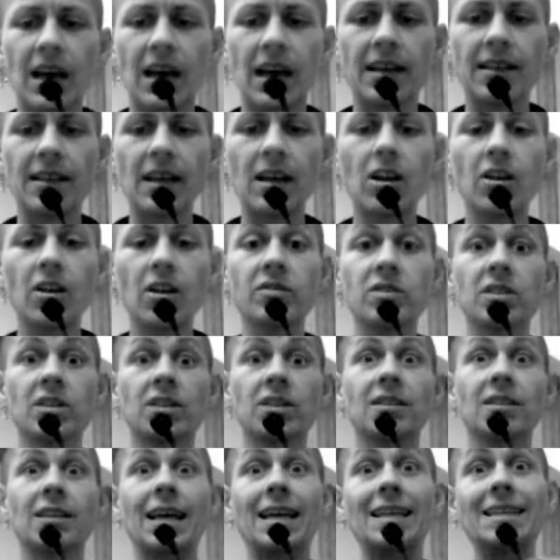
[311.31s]
And then all of a
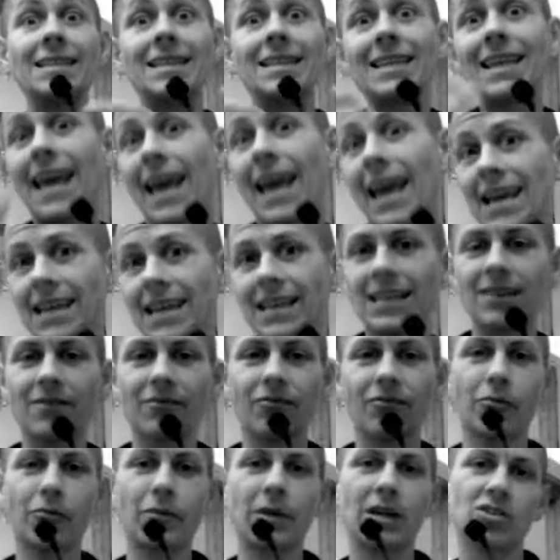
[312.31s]
sudden, 1980
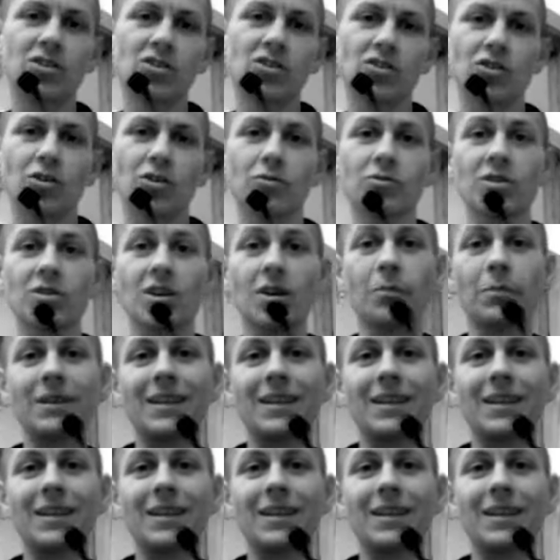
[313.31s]
information shows up,